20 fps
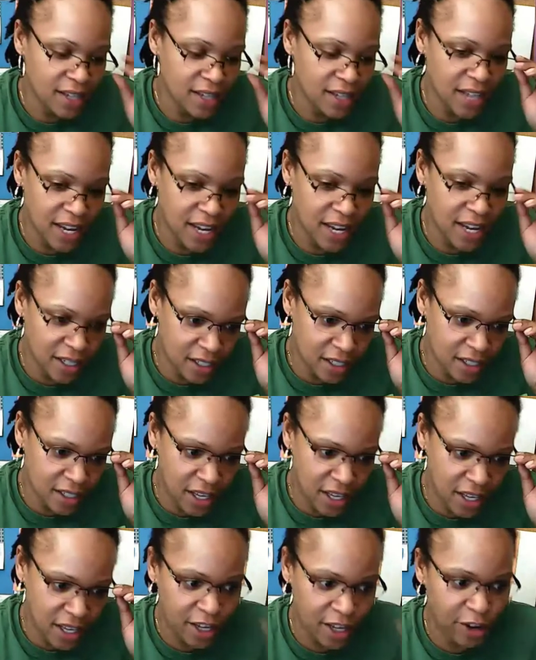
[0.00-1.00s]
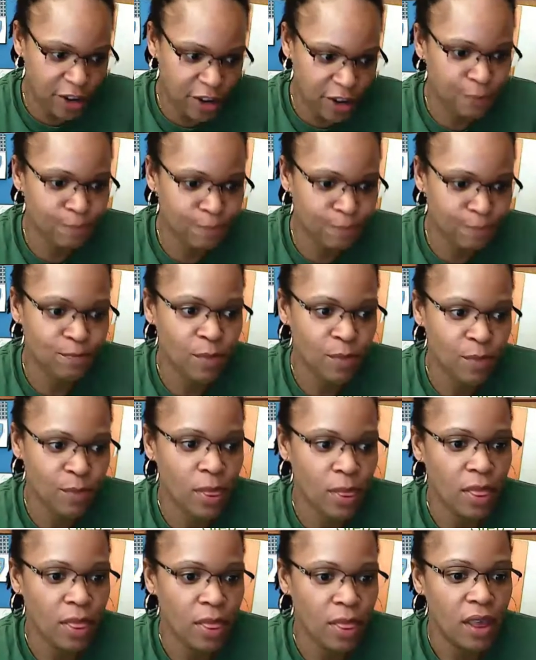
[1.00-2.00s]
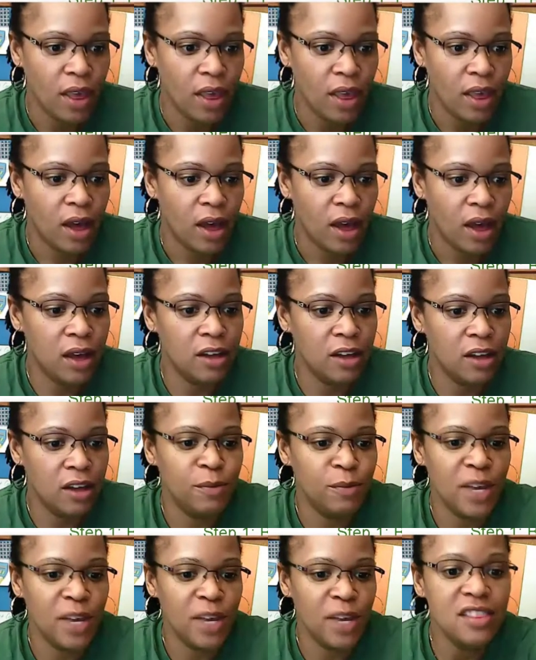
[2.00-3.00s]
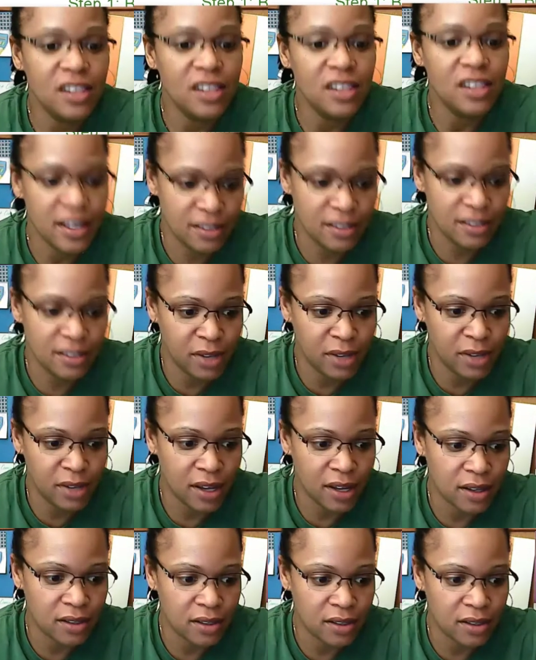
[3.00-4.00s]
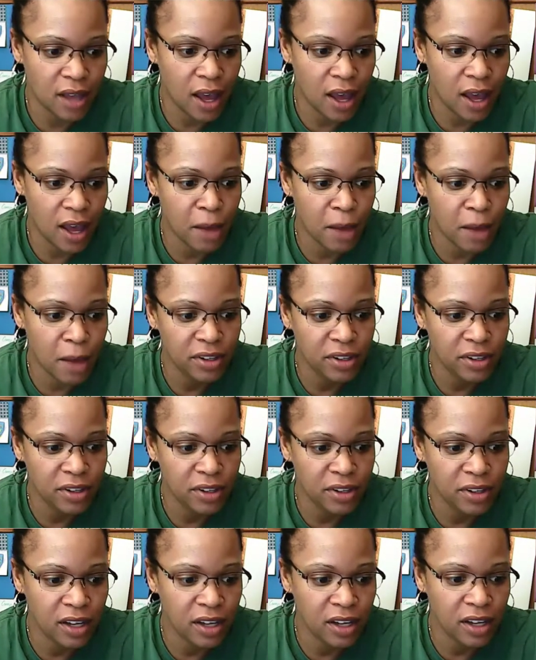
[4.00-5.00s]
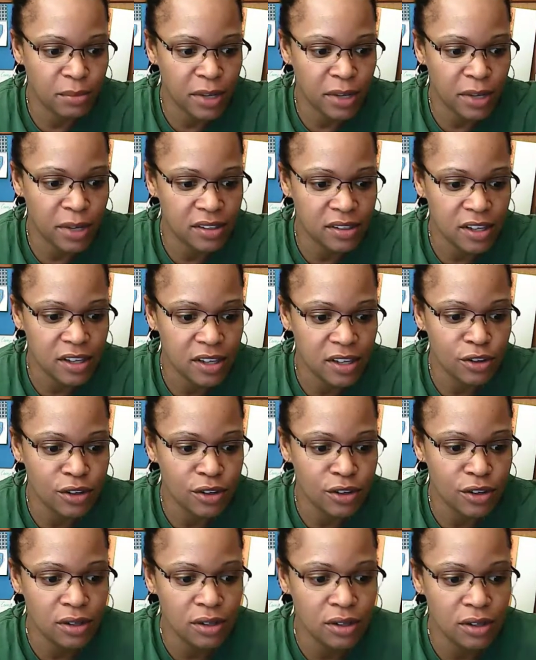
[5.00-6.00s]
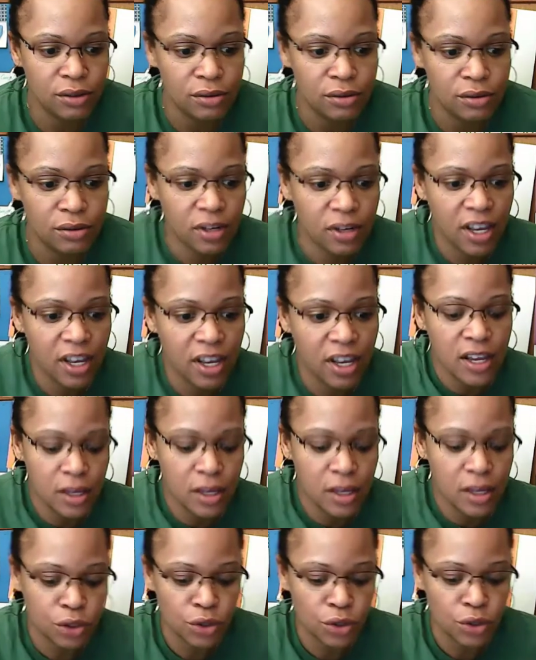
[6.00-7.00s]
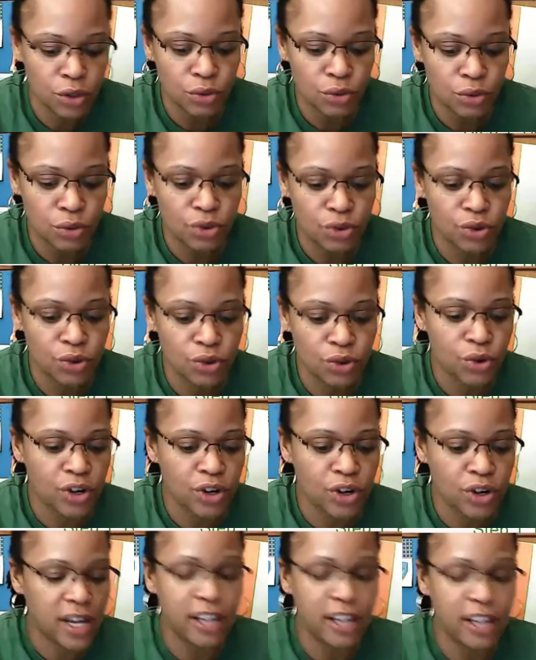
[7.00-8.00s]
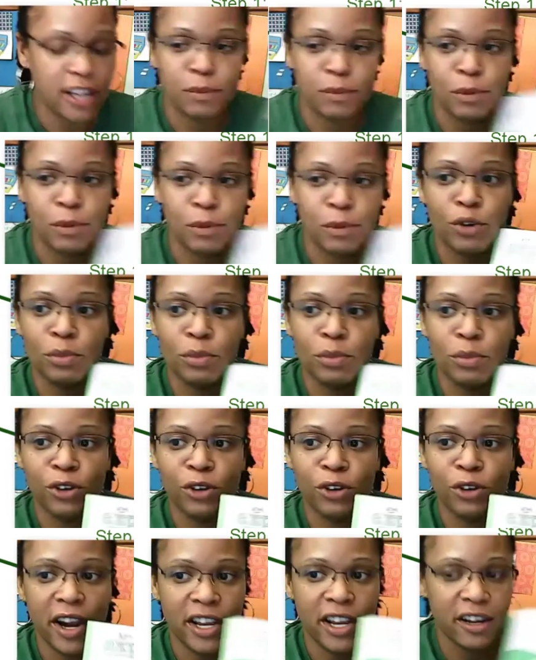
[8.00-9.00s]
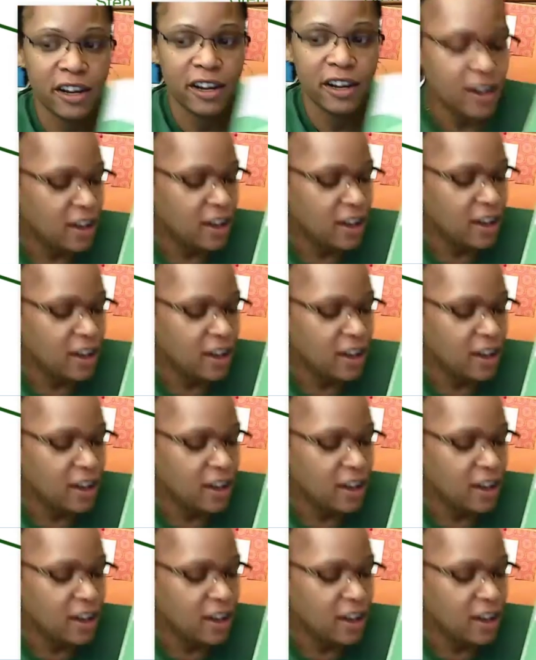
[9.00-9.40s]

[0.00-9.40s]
taking a look here, in the lesson plans, I put that the best thing you could do is use your Explore book right here.